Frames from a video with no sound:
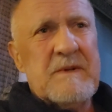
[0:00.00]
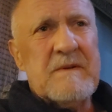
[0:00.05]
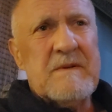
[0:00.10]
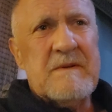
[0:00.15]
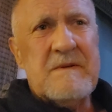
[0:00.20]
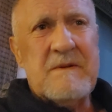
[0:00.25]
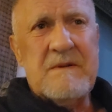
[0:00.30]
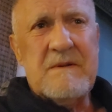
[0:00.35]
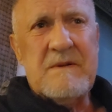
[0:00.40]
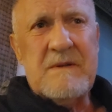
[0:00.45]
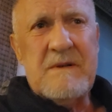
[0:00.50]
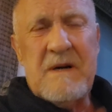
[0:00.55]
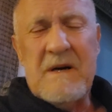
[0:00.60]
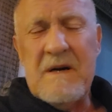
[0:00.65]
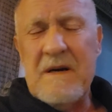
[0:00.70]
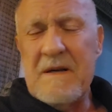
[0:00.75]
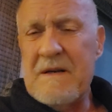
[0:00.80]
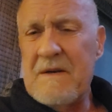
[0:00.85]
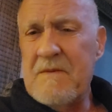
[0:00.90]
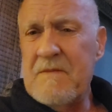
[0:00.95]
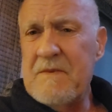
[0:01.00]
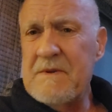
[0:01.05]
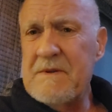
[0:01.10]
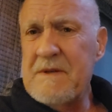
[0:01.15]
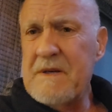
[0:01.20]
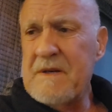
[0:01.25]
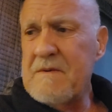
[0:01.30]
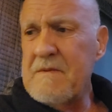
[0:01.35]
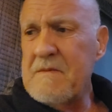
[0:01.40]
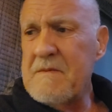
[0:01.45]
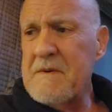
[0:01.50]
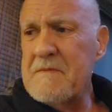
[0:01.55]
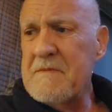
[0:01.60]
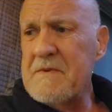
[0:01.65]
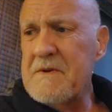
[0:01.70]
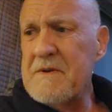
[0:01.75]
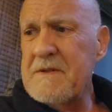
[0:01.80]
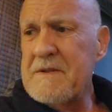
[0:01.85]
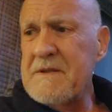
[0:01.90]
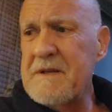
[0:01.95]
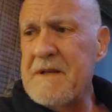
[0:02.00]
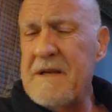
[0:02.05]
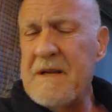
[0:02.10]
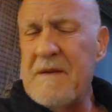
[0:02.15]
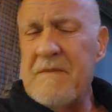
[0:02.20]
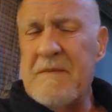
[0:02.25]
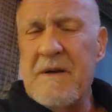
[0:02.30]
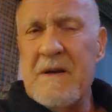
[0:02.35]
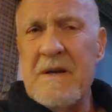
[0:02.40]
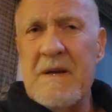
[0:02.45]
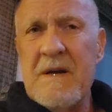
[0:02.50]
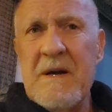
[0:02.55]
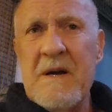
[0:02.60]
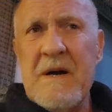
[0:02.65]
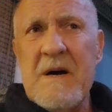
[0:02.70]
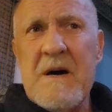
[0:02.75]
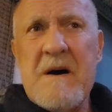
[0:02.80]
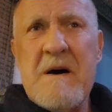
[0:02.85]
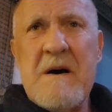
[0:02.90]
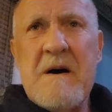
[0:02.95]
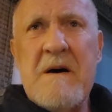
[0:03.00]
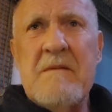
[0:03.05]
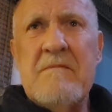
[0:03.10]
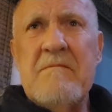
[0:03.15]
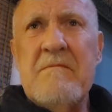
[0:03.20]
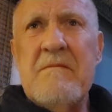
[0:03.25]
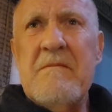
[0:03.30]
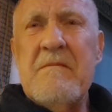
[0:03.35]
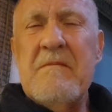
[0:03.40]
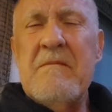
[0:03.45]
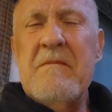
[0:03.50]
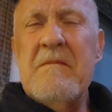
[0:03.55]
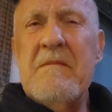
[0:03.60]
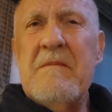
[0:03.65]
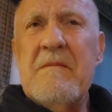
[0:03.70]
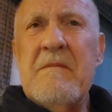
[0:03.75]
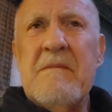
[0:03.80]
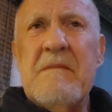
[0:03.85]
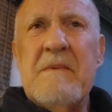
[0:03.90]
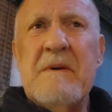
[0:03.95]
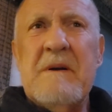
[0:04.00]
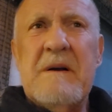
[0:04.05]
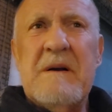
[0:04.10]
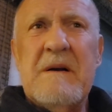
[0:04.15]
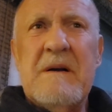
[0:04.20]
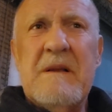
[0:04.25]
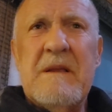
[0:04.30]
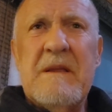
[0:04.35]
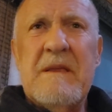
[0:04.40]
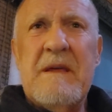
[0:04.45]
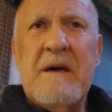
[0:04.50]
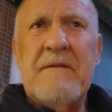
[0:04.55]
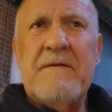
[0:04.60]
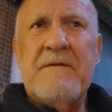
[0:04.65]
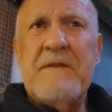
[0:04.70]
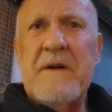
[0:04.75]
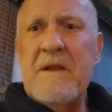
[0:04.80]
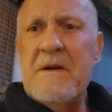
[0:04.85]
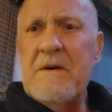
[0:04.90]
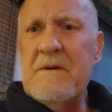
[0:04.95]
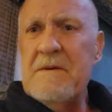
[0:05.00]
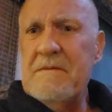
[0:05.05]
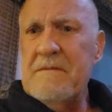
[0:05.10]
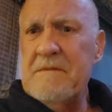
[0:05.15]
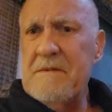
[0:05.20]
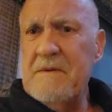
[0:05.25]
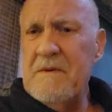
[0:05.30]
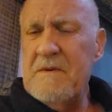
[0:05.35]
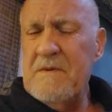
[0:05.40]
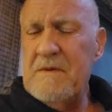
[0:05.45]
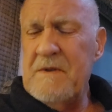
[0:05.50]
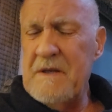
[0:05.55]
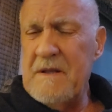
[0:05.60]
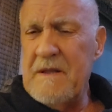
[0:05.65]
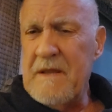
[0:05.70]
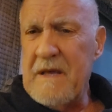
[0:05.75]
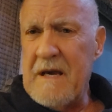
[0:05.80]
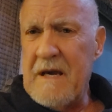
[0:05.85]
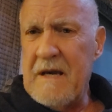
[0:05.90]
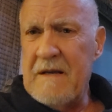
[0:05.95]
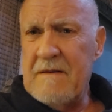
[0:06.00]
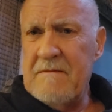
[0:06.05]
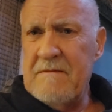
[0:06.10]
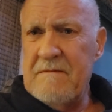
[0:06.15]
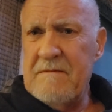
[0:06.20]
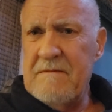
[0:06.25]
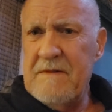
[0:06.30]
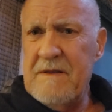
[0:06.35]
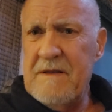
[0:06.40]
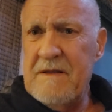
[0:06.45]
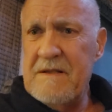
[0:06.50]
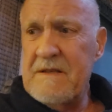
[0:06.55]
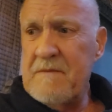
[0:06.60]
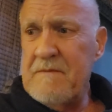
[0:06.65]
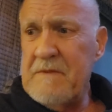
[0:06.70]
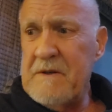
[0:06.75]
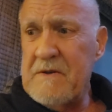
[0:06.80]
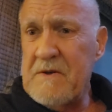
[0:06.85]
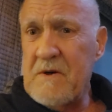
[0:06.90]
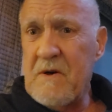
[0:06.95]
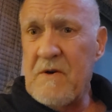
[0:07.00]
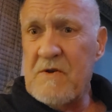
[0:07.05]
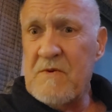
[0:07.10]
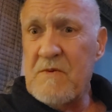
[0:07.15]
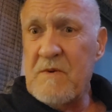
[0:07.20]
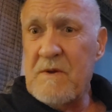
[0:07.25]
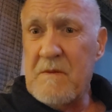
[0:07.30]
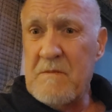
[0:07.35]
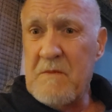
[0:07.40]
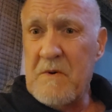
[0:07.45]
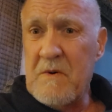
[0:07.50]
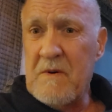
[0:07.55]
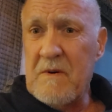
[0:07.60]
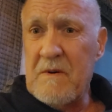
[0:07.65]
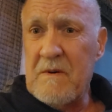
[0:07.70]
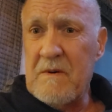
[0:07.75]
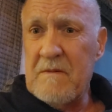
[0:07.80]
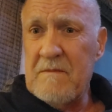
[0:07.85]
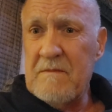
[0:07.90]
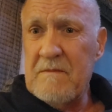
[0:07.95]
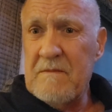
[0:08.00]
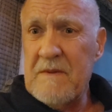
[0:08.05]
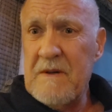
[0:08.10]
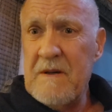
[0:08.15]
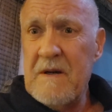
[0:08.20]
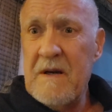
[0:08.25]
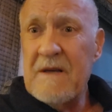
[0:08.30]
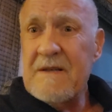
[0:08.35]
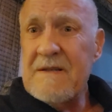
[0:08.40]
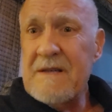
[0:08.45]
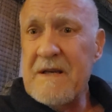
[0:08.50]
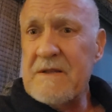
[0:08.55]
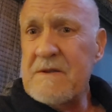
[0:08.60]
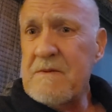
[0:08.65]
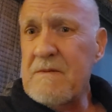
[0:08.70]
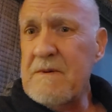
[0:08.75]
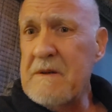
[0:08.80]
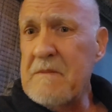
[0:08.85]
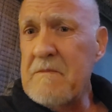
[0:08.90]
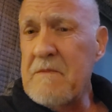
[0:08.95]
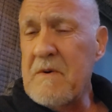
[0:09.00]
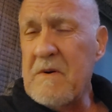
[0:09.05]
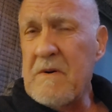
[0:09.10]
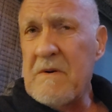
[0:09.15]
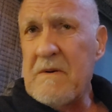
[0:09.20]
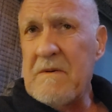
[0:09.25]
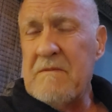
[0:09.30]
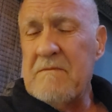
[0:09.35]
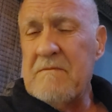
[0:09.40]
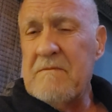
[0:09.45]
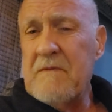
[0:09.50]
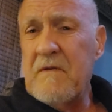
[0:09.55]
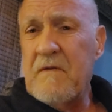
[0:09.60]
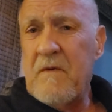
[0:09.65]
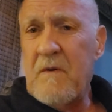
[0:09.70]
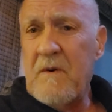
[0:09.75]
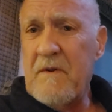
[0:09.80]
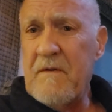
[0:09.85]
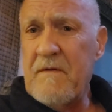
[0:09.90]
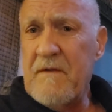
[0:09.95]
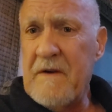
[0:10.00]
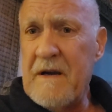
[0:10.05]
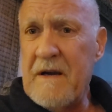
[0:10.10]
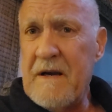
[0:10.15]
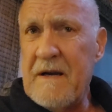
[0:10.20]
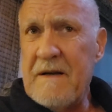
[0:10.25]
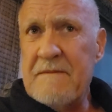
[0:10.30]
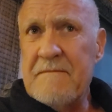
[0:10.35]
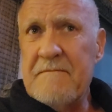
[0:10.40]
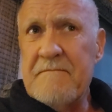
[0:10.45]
Good God, I wish I could remember his name. That fellow who did that needs to be charged with a murder, accessory to murder, before the fact.